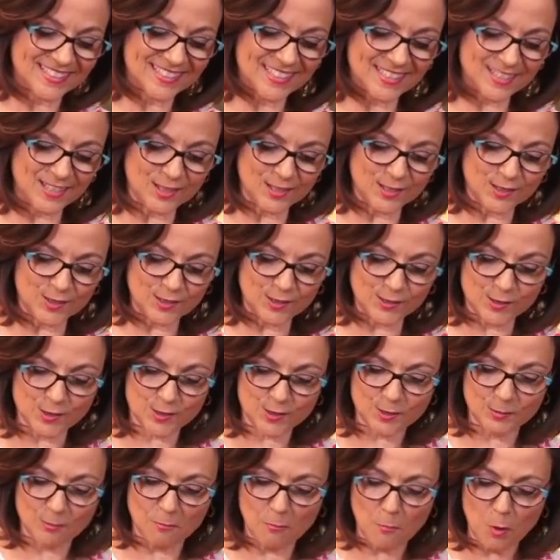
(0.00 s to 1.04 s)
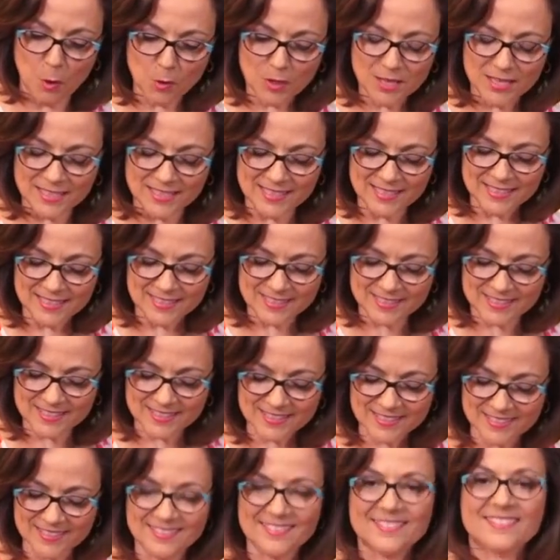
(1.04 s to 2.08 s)
Color,
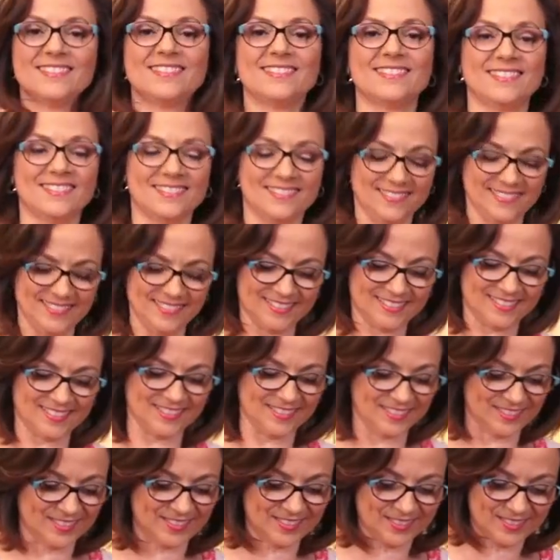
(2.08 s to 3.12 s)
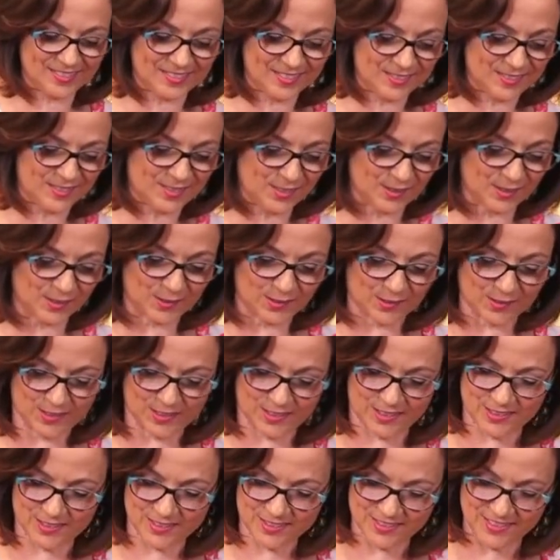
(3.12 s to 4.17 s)
smokiness. Oh, this is so
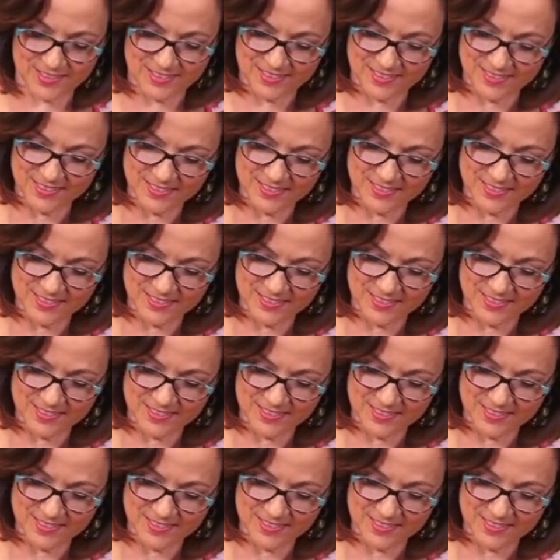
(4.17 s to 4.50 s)
good.